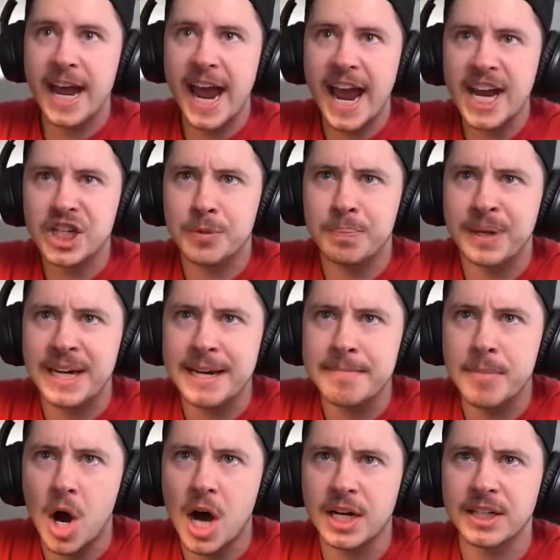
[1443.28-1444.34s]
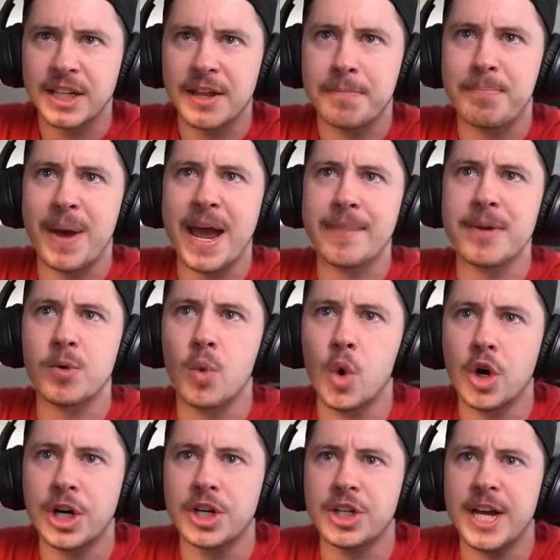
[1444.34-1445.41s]
HP Monolith? Baby
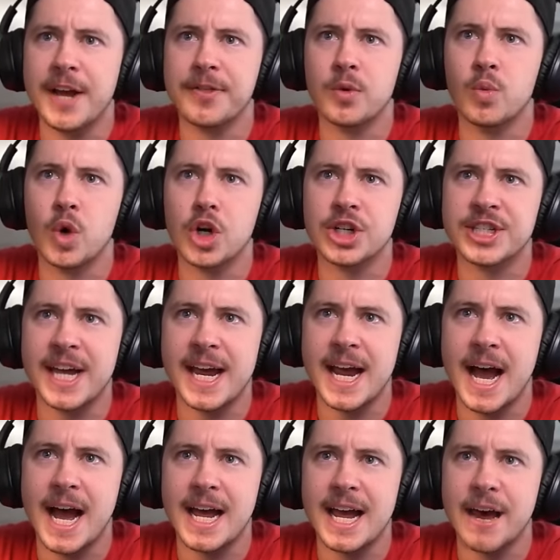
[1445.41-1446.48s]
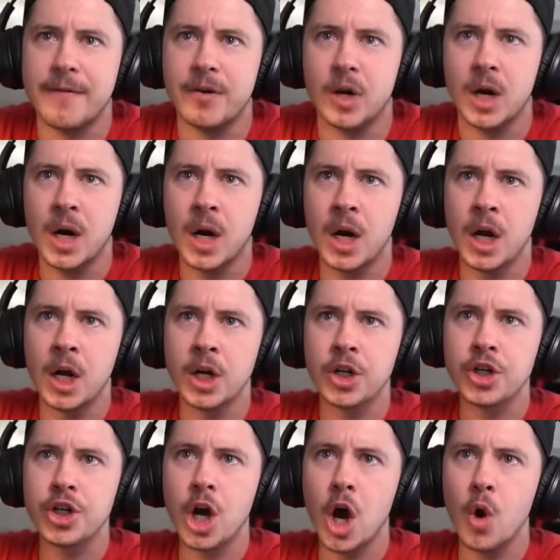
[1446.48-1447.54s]
Warden, you got the worst AI ever.
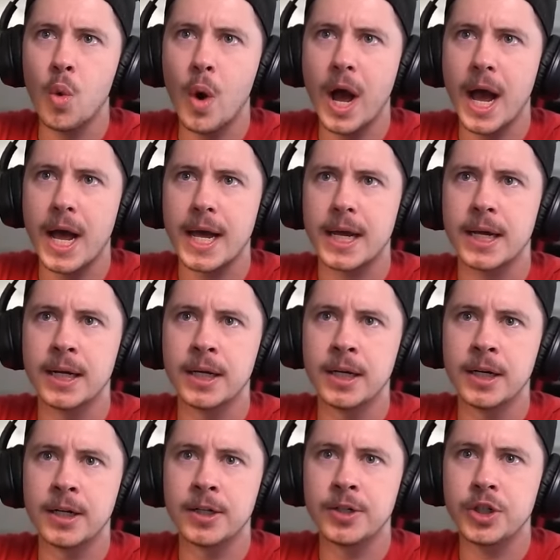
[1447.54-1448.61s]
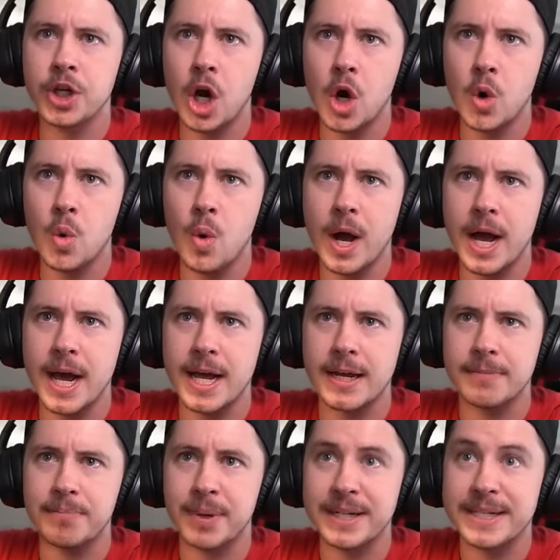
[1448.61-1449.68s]
No way. No
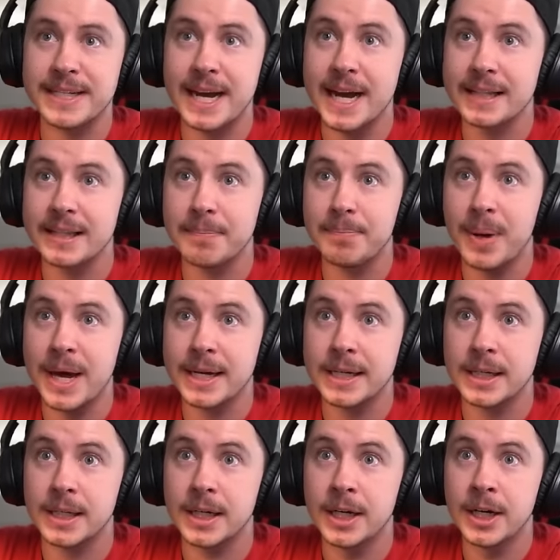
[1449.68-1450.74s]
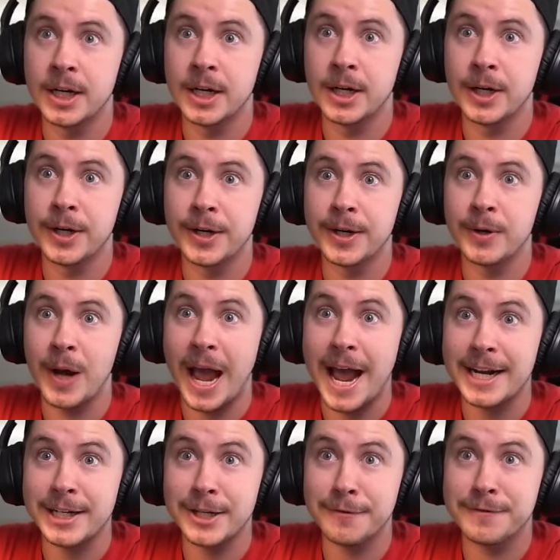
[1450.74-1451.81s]
way. But he's got the P.E.K.K.A.
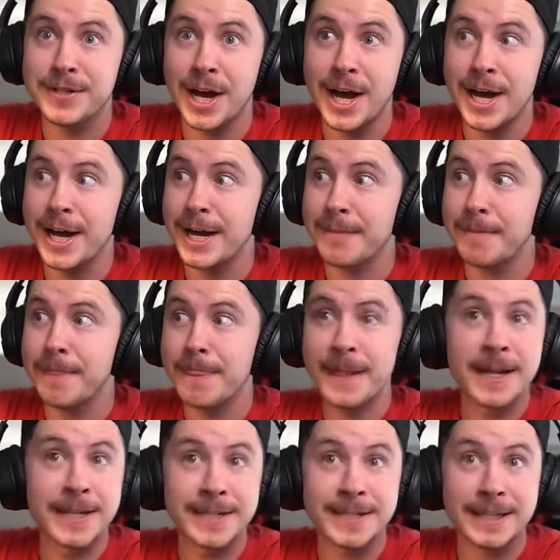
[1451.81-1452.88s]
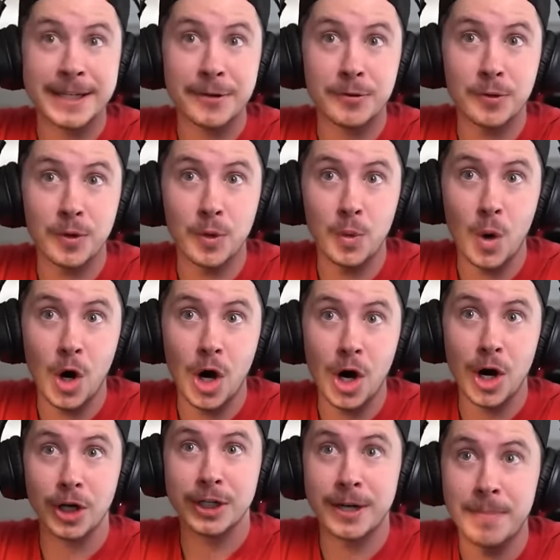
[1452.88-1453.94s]
and enough time to get through the
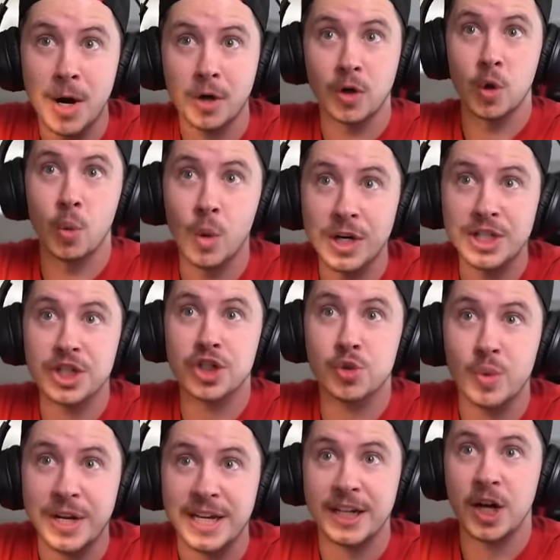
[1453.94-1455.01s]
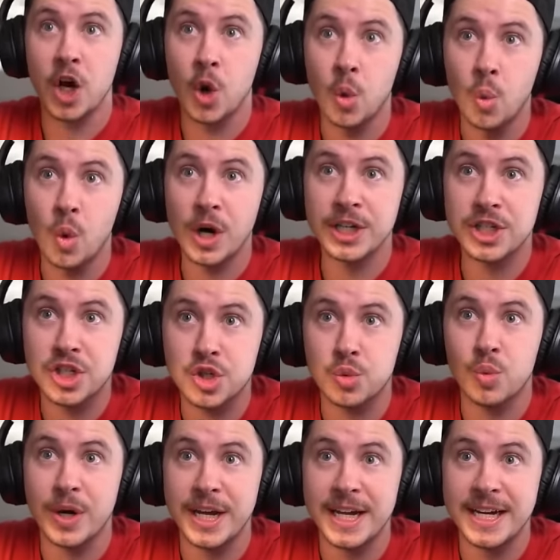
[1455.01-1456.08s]
wall. Come on. 1 swing. 1
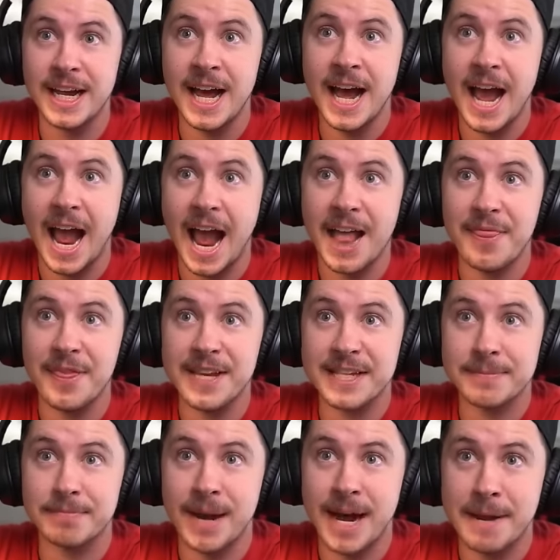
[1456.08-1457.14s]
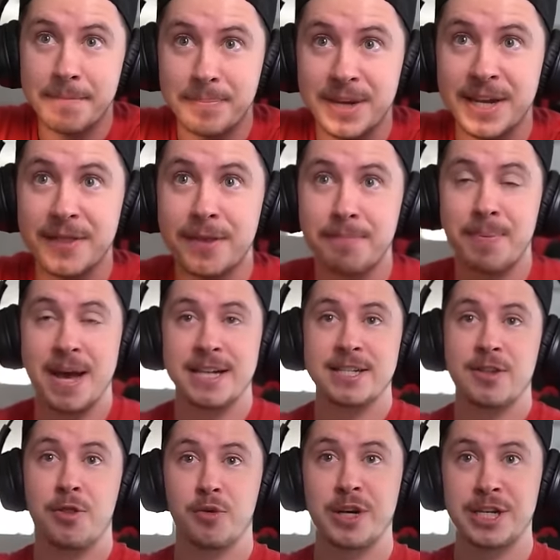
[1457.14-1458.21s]
swing, and this might be the
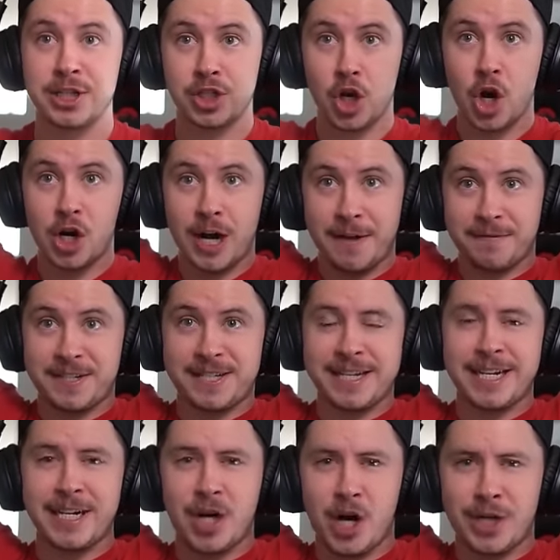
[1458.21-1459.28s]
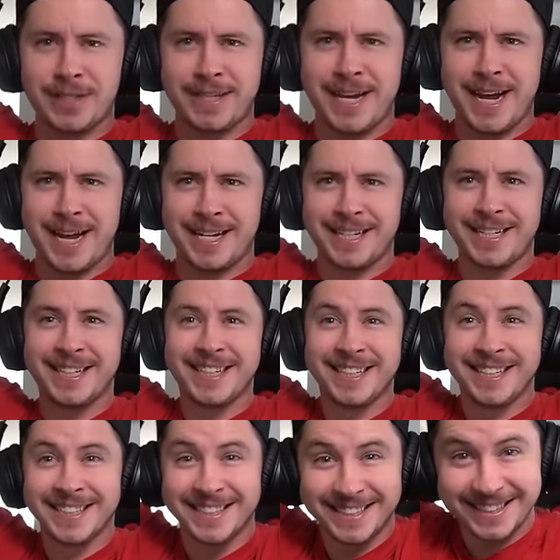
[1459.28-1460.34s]
best 3-star I've seen all day.
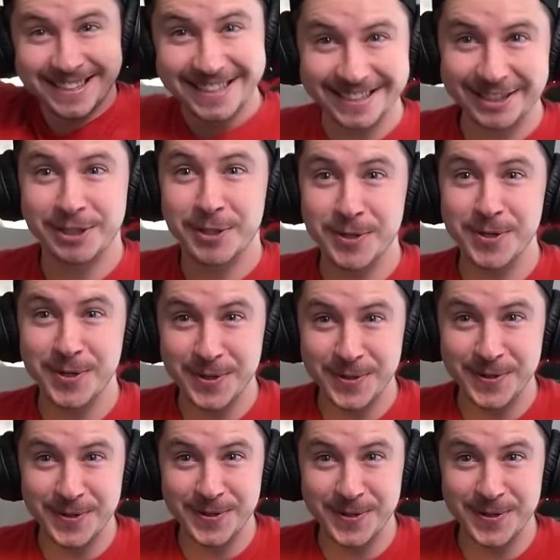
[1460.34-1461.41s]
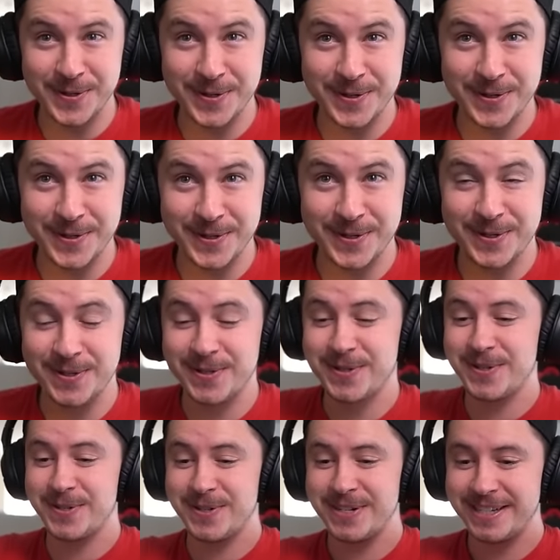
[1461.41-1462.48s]
Let's
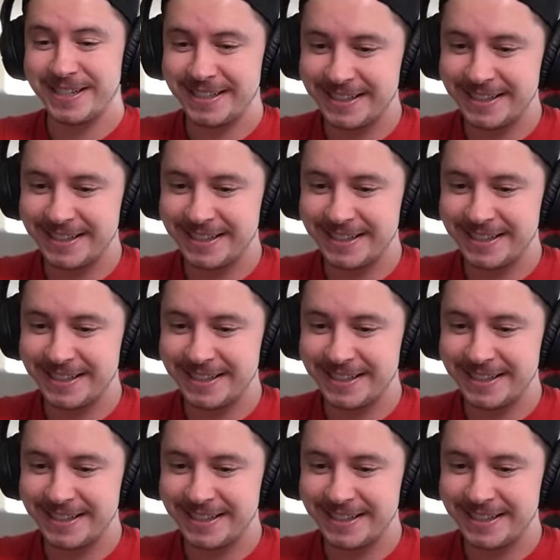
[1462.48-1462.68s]
go.